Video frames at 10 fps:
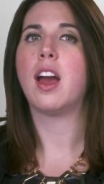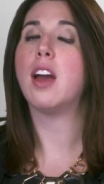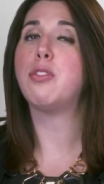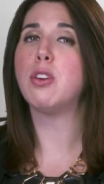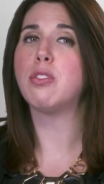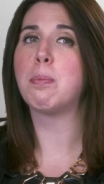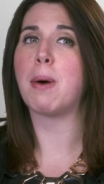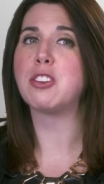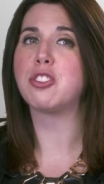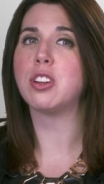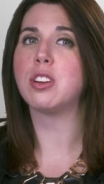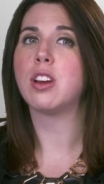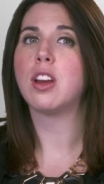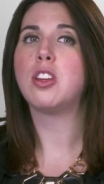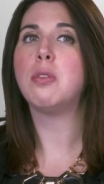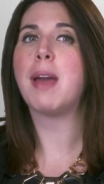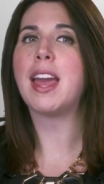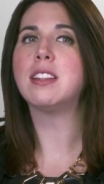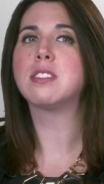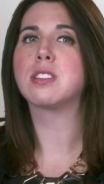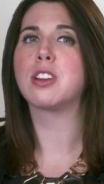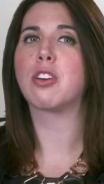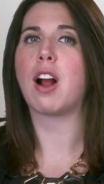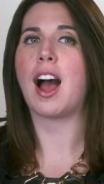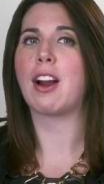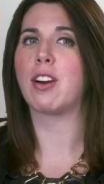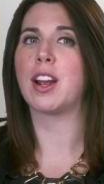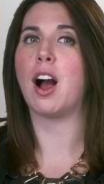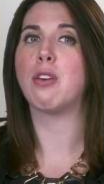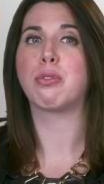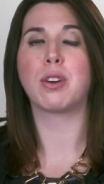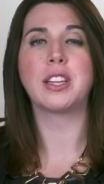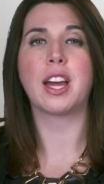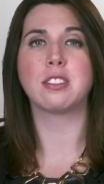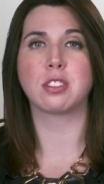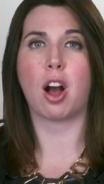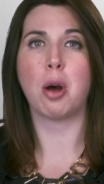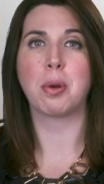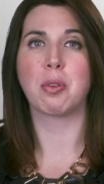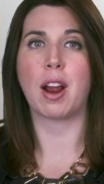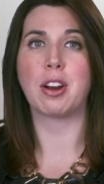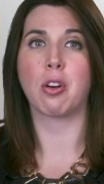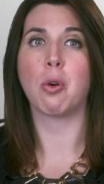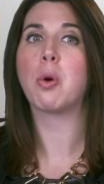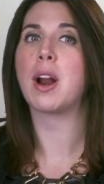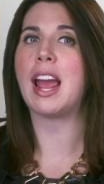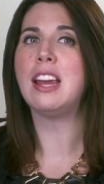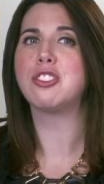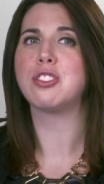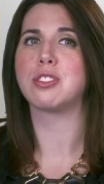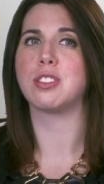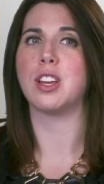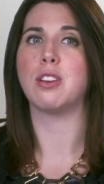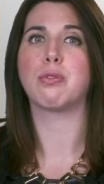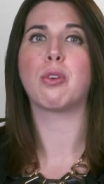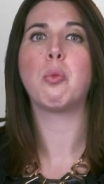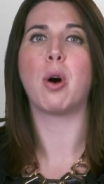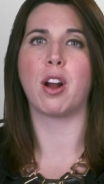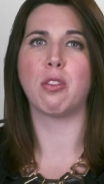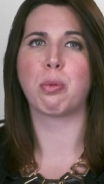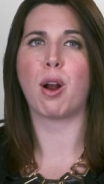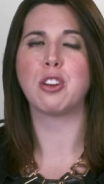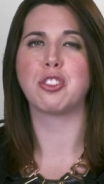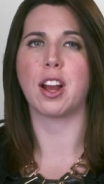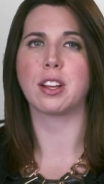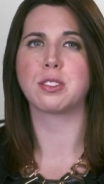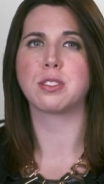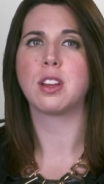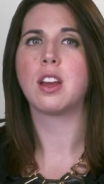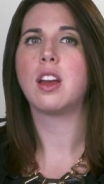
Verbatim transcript: If you have a budget, you may consider hiring a freelance copywriter or agency for one off projects.